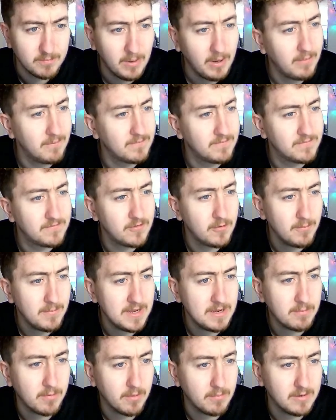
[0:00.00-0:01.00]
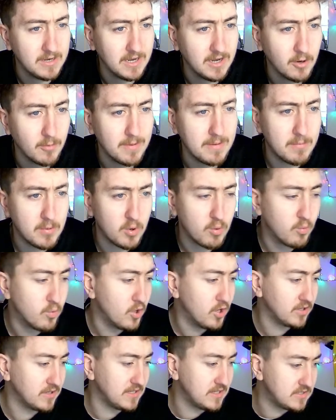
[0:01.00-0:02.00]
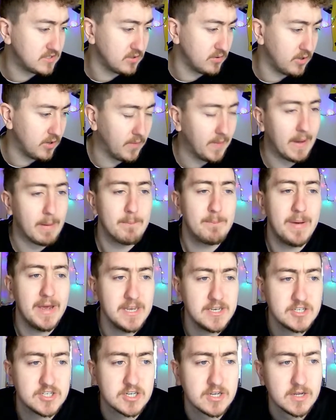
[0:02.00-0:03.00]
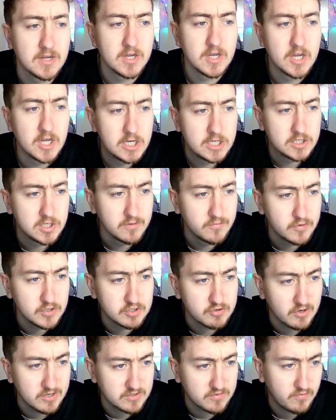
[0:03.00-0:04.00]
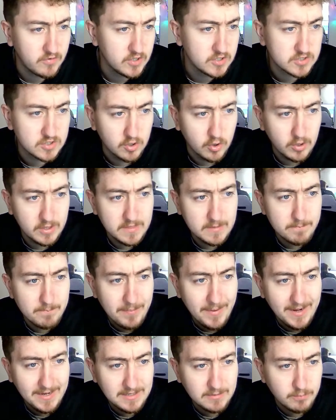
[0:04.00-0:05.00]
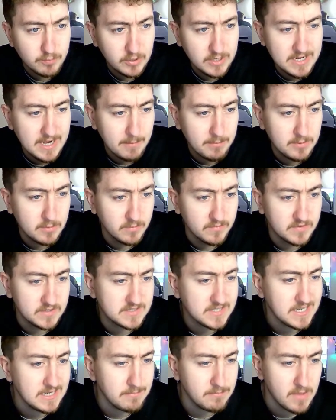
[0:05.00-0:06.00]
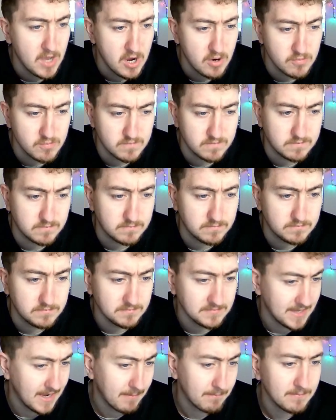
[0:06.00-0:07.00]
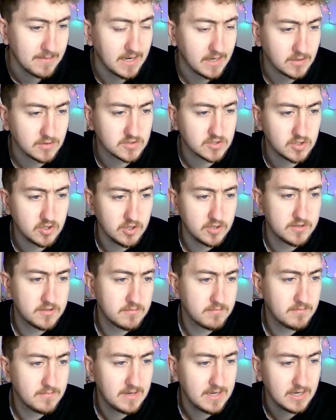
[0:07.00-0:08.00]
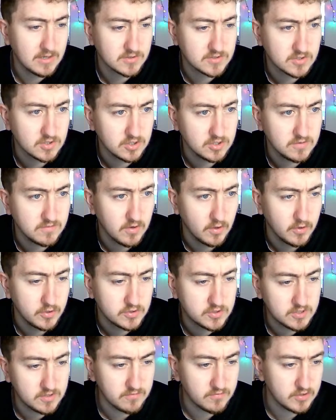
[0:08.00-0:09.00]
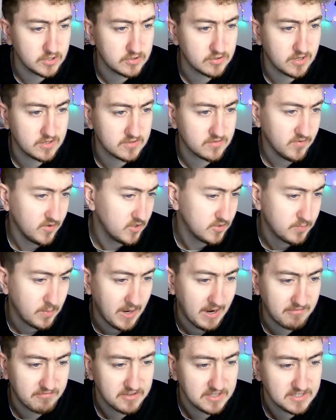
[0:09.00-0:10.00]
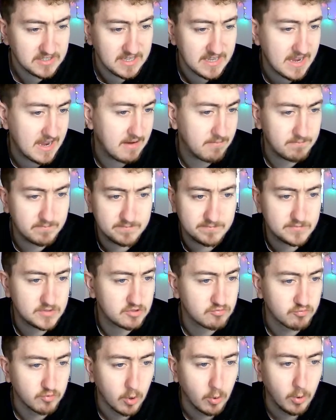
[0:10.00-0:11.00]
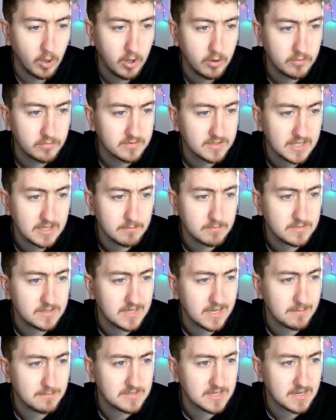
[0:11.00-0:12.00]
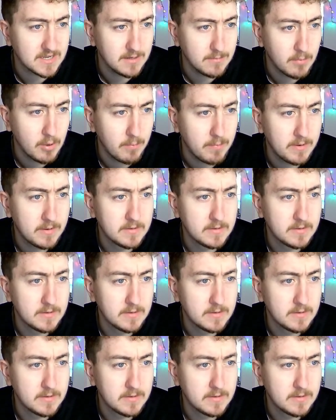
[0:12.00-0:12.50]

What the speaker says: But for me, probably a little bit more work needs doing on that bench. 2 free transfers, not in the bank. Pretty happy with the team, though. Yep, it looks good. It looks good. You've got those 2 free transfers, but I think, yeah, just roll on. Keep ticking them up.